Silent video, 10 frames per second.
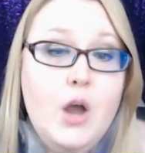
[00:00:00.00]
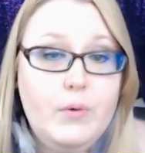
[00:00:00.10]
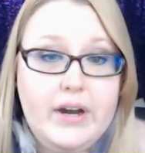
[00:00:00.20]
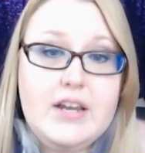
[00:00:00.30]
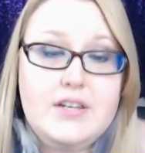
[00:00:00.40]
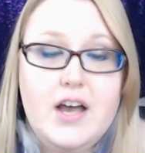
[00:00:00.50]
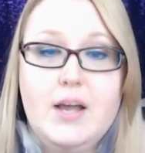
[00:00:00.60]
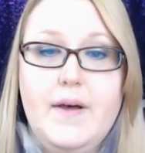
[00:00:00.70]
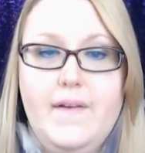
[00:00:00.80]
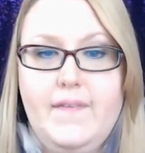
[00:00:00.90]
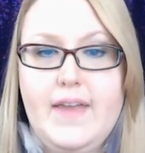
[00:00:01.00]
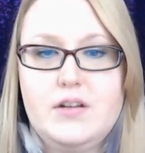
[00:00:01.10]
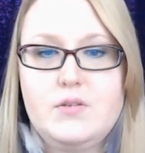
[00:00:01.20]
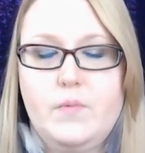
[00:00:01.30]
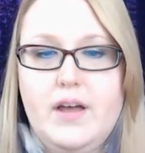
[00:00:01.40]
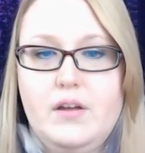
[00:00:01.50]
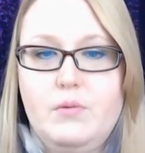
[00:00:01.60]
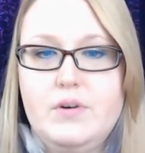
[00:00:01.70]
We're going to talk about that as well.